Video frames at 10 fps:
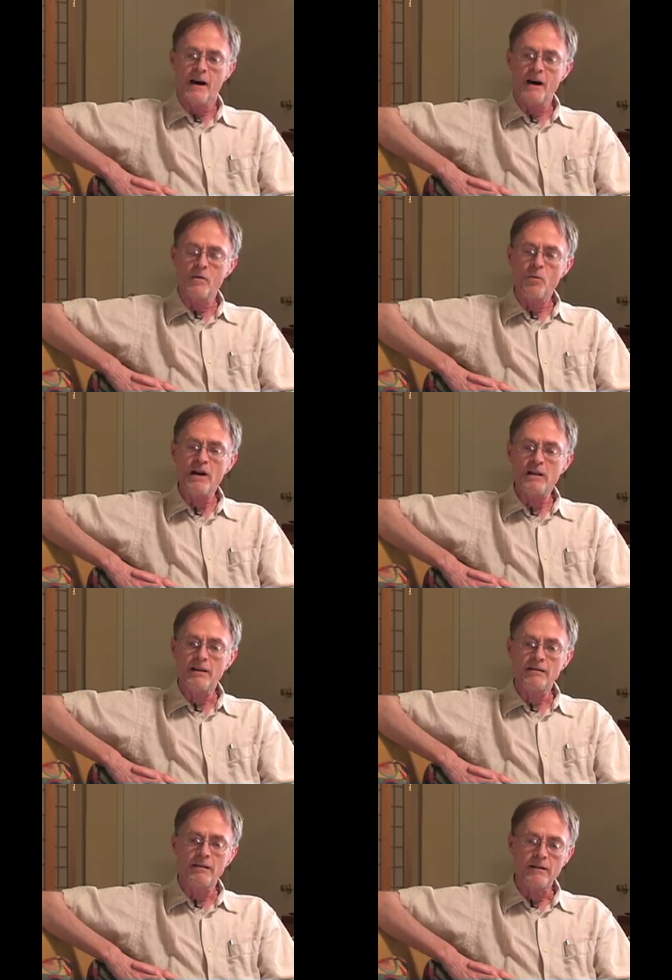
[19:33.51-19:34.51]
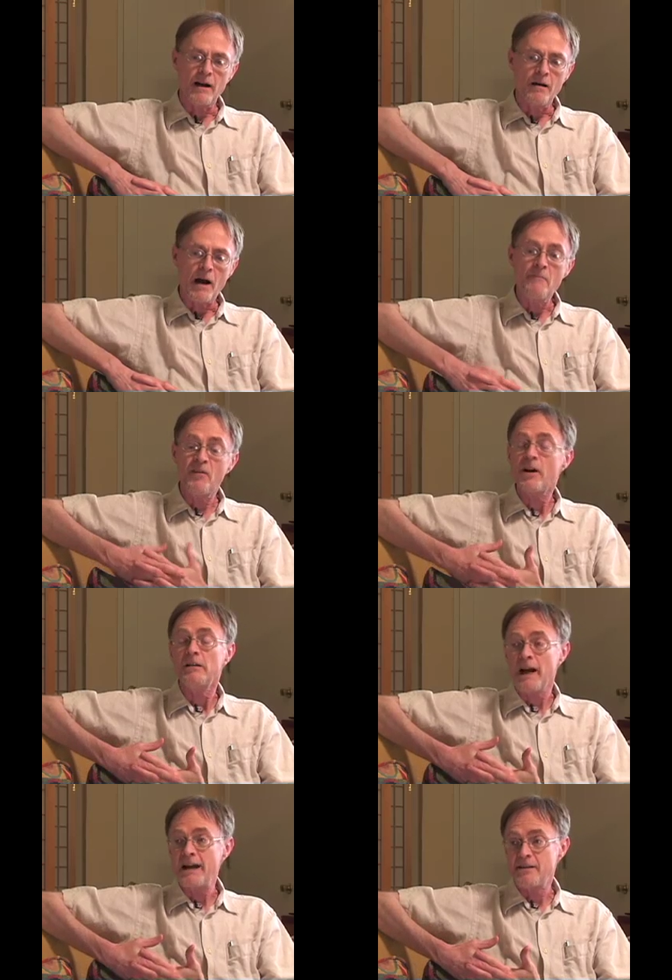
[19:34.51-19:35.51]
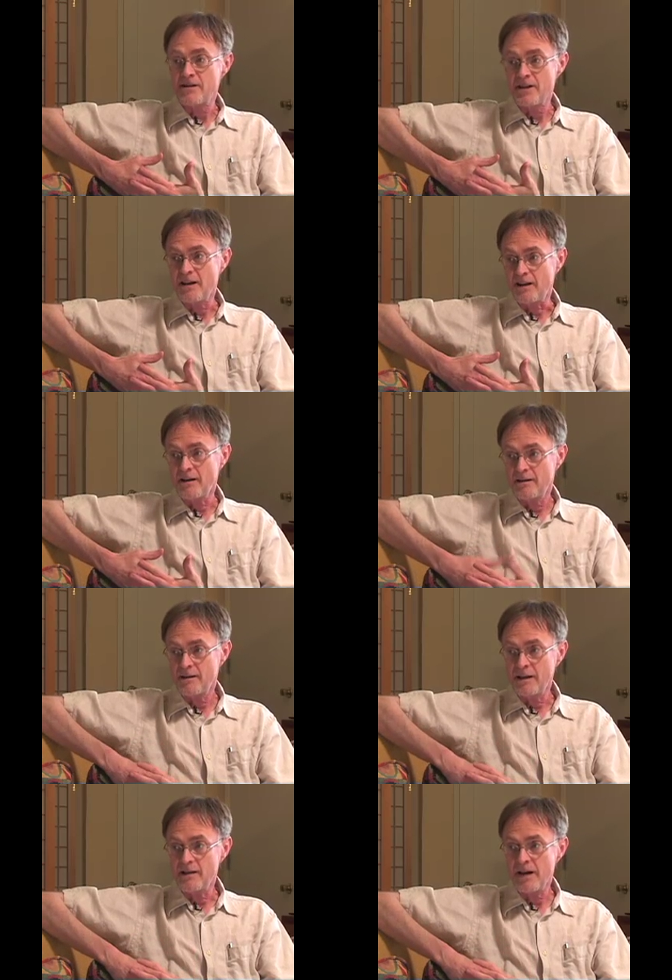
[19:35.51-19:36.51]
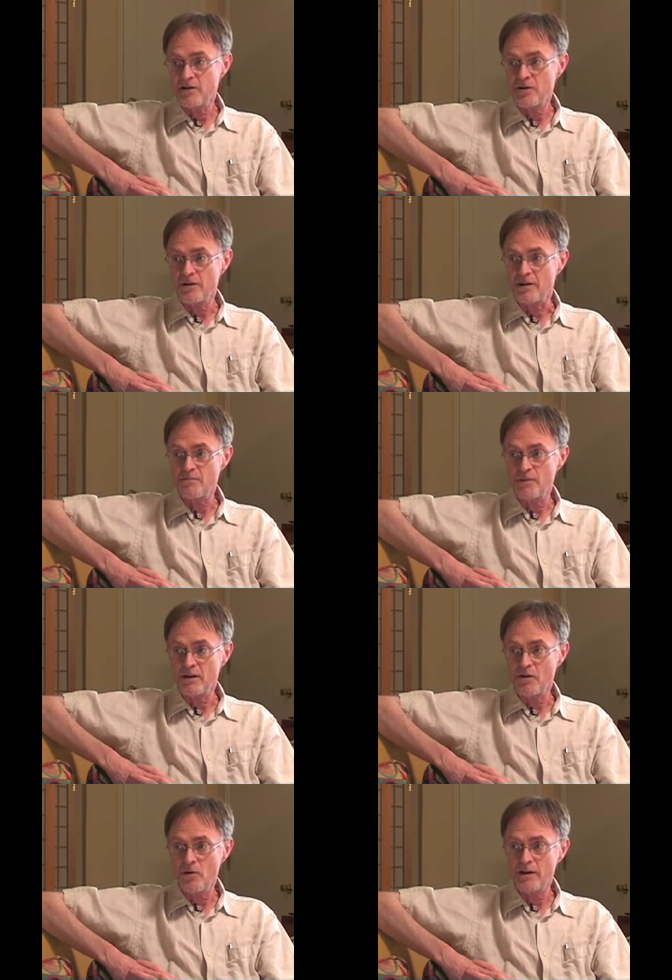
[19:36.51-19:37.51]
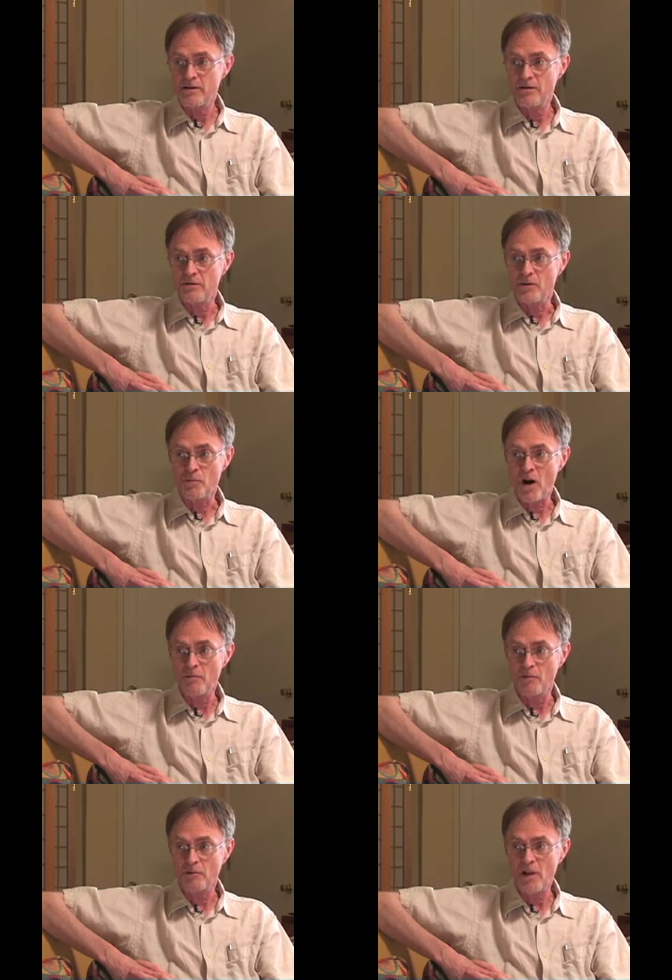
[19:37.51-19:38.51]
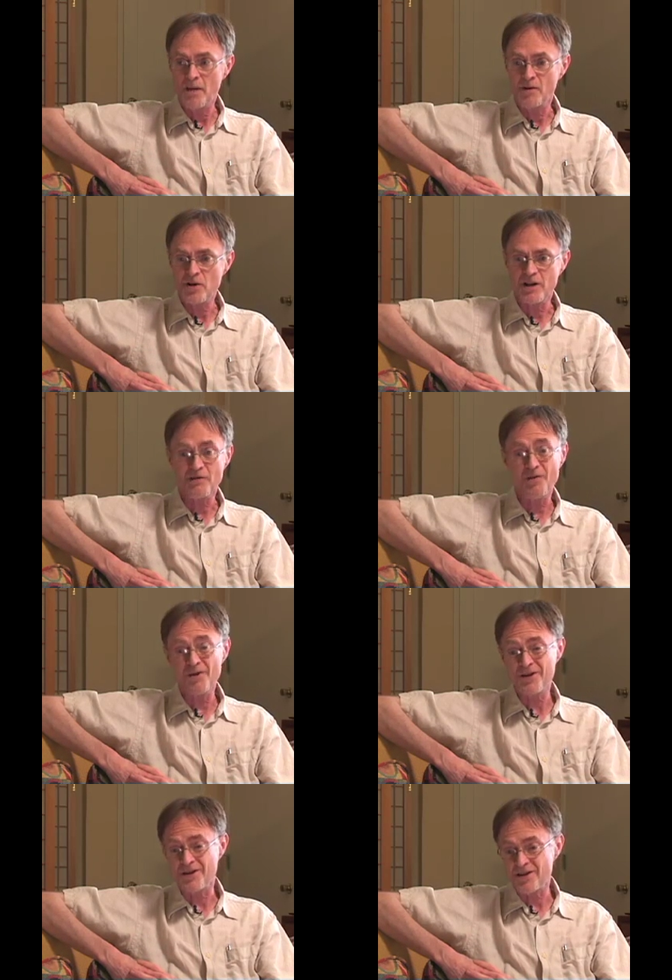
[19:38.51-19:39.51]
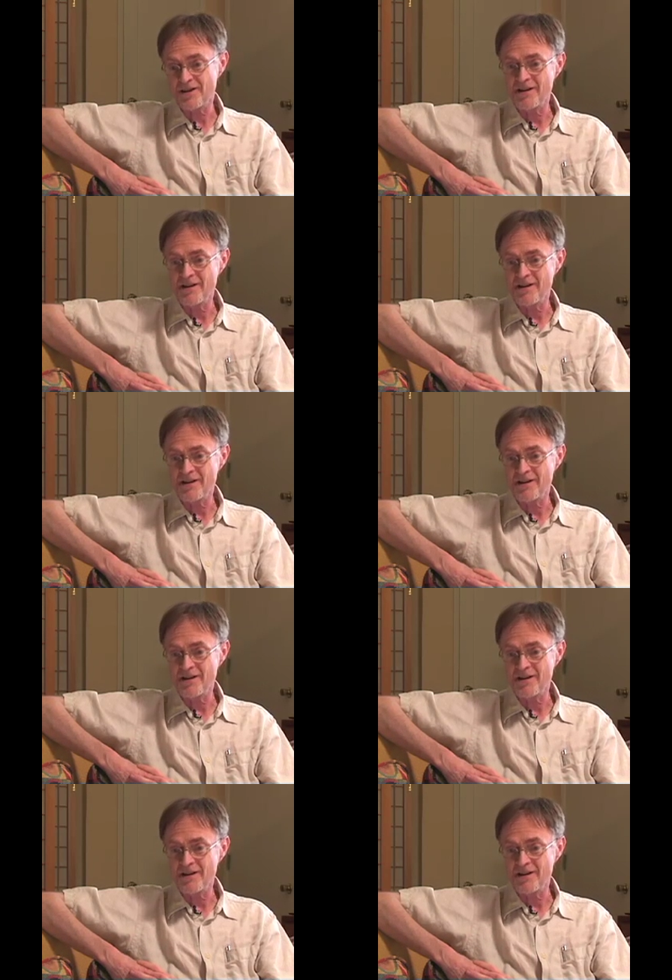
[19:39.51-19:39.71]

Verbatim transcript: Uh, well, I'm very glad to see the attention that's been going to the problem of climate change. Of course, it's,